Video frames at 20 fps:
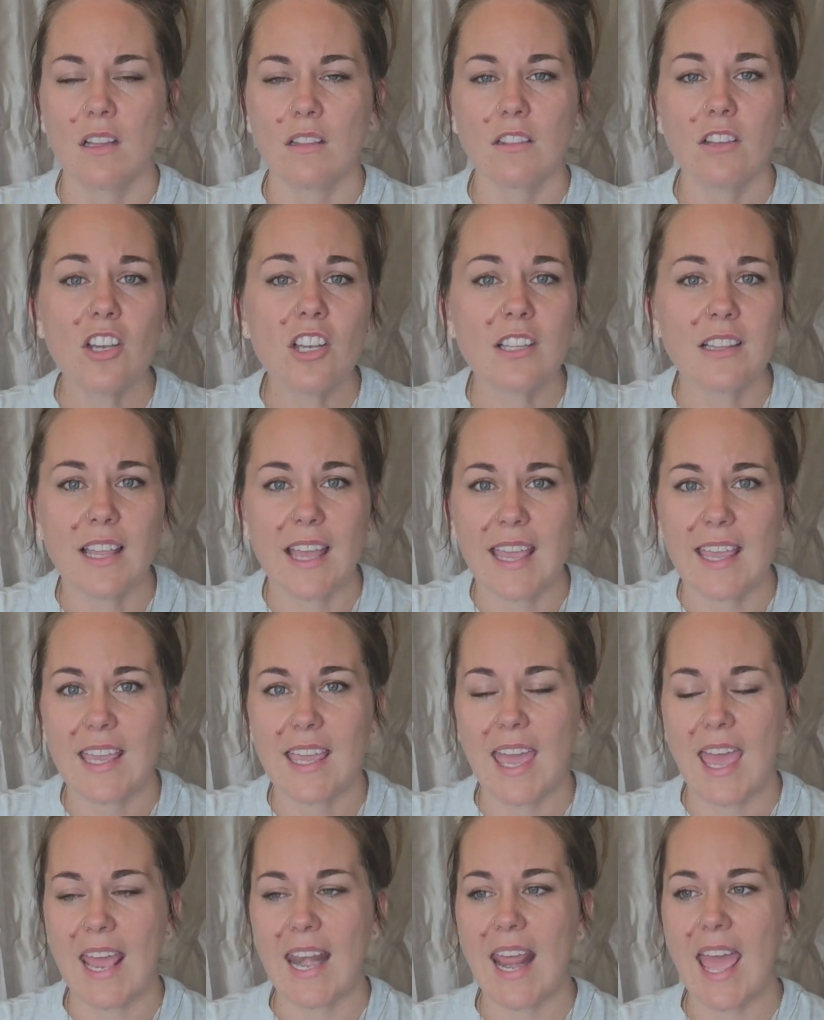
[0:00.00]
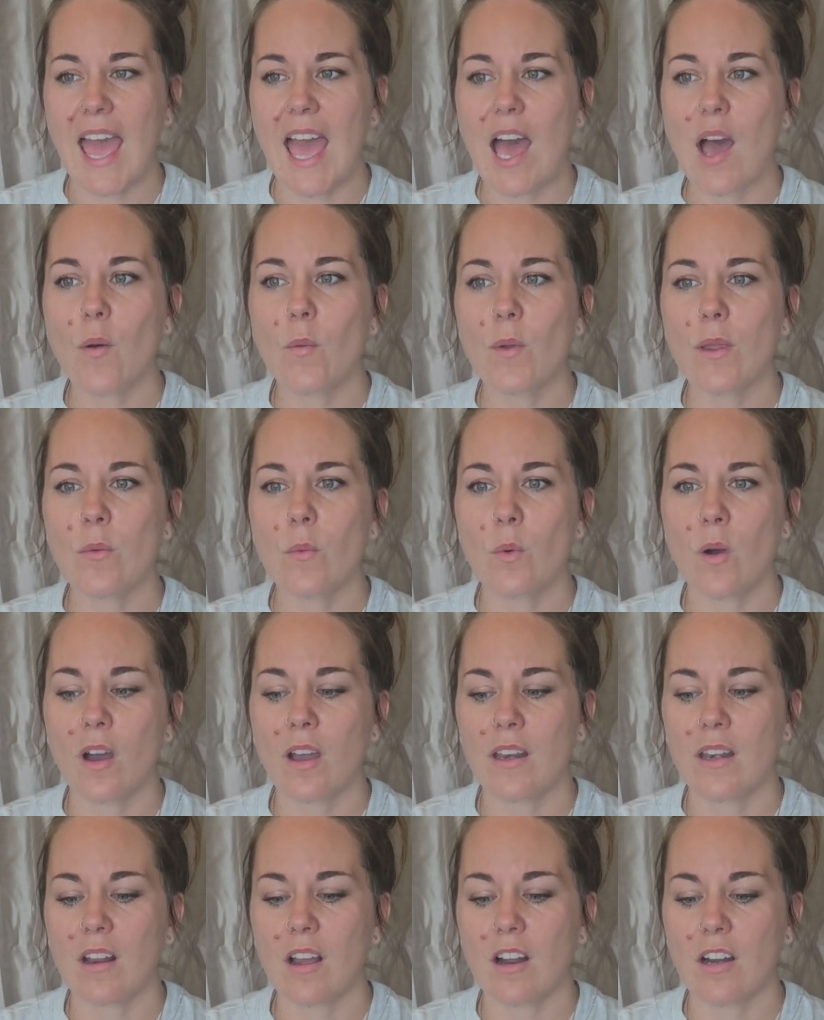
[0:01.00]
look like and how we
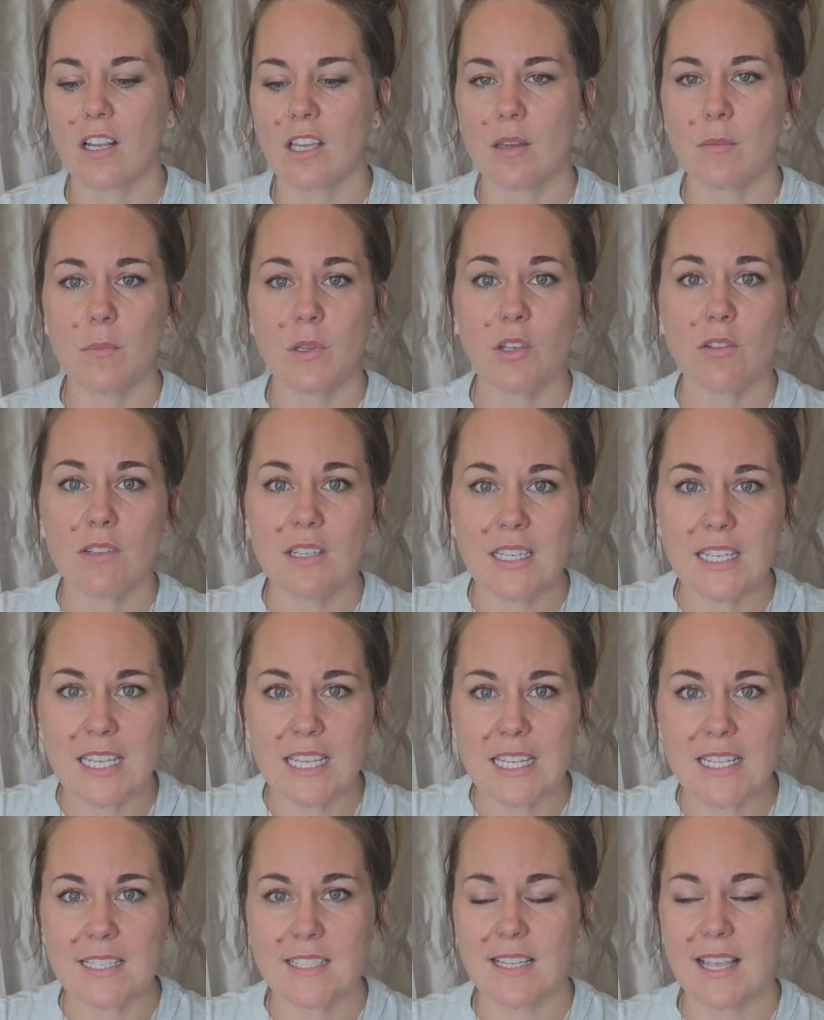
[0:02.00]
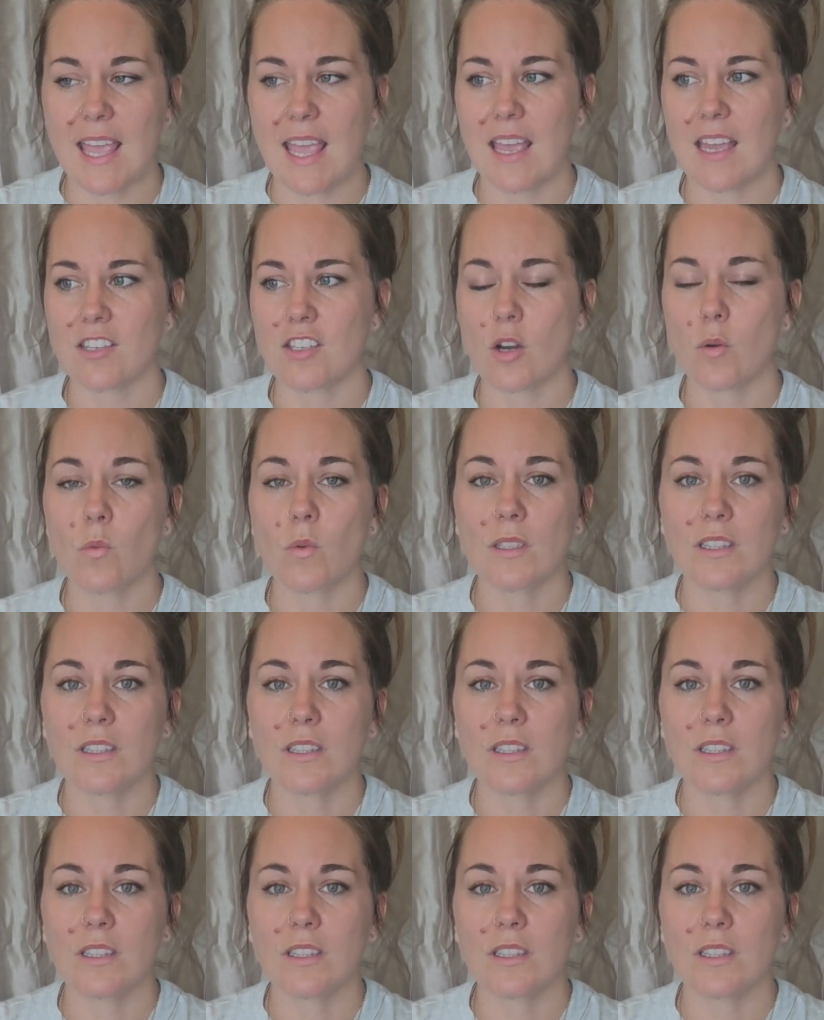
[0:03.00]
want our communities and our